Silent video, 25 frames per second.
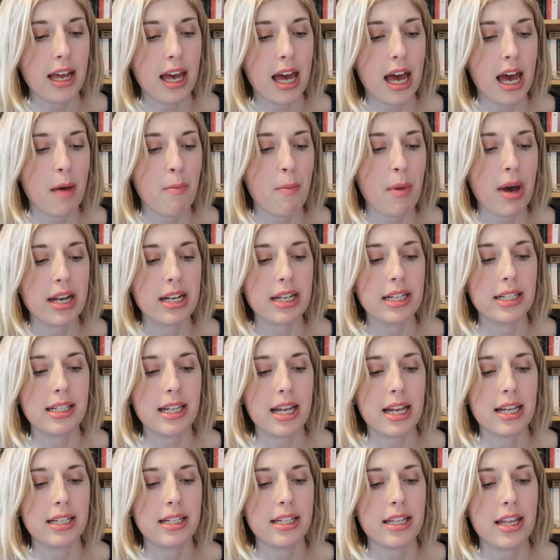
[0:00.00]
Um, and it
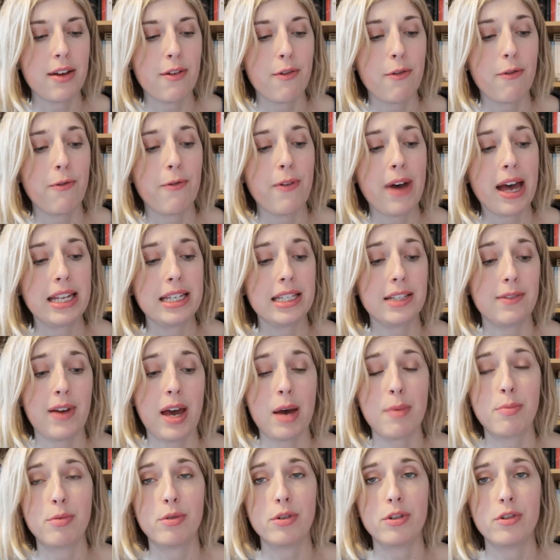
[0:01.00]
says that fans of
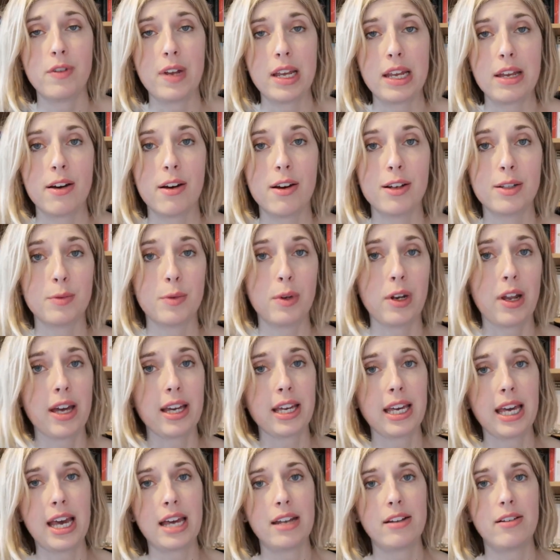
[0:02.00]
Apple Tree Yard will
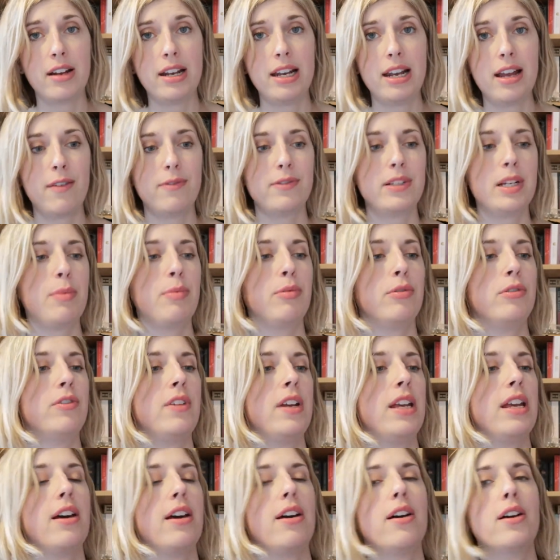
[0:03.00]
like it, and I loved Apple
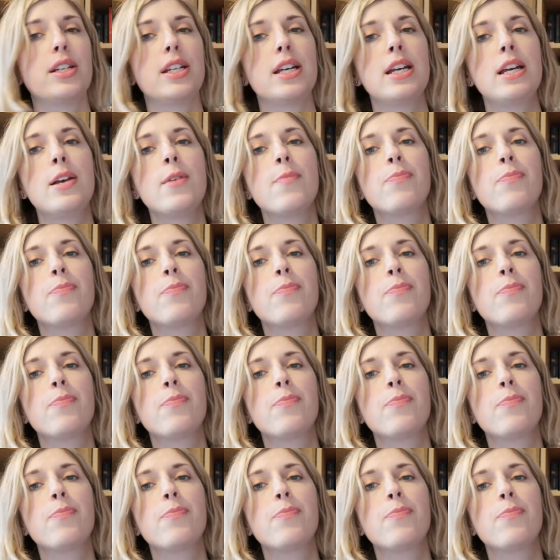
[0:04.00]
Tree Yard.